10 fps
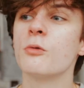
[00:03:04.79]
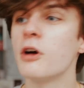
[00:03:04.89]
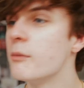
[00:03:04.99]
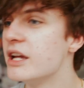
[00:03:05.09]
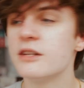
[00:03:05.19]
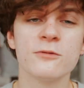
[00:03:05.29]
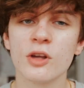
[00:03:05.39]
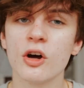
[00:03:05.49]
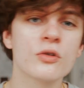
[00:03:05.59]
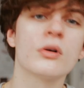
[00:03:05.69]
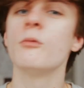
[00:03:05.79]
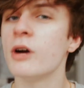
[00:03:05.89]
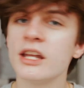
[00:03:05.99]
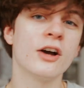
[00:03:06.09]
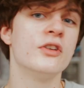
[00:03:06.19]
where I made a vlog where I
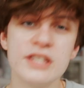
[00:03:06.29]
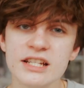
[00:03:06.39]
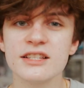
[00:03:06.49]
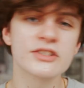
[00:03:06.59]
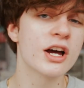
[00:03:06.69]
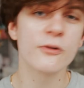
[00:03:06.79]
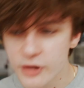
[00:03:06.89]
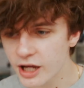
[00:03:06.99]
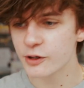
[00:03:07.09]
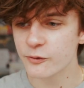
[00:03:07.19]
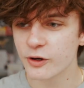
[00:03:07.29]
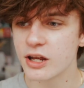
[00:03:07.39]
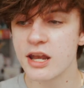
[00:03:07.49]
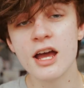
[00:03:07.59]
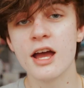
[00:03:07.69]
went out and did stuff and had
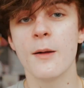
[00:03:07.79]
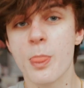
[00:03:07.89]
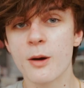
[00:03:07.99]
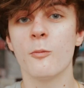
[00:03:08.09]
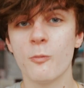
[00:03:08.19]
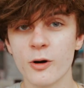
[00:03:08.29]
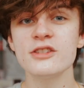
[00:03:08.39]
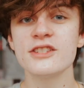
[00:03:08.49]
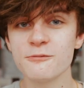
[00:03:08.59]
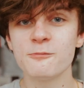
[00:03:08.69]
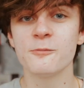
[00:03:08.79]
fun once a